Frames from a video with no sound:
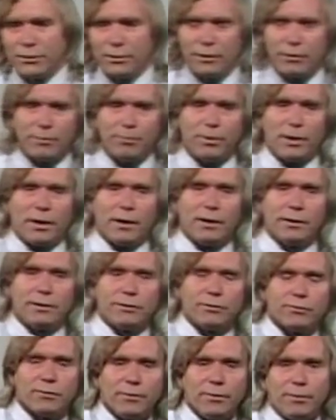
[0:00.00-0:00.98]
to the
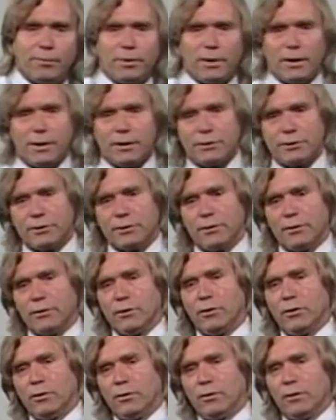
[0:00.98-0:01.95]
parts, from the parts to
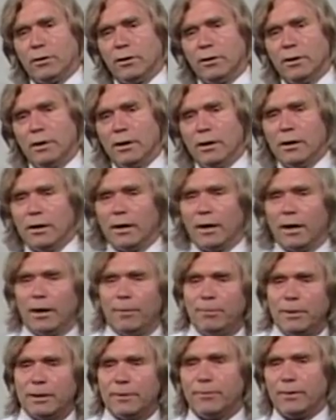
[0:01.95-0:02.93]
the whole,
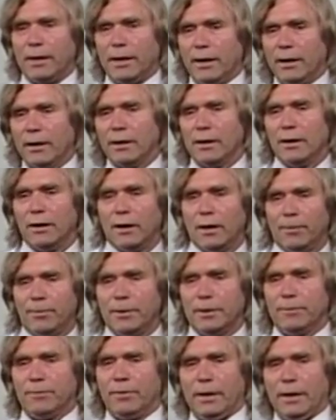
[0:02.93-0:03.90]
up and back,
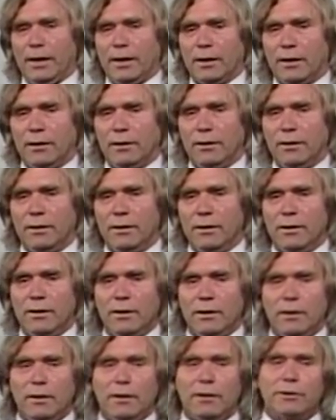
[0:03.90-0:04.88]
up and back.
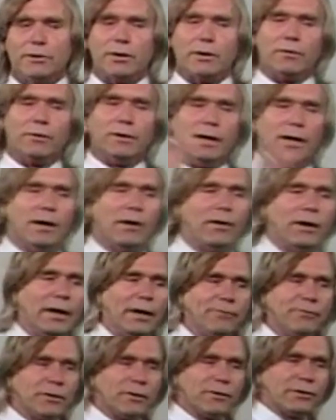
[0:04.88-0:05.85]
So now,
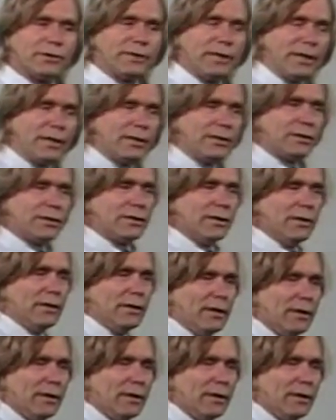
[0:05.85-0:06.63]
after 6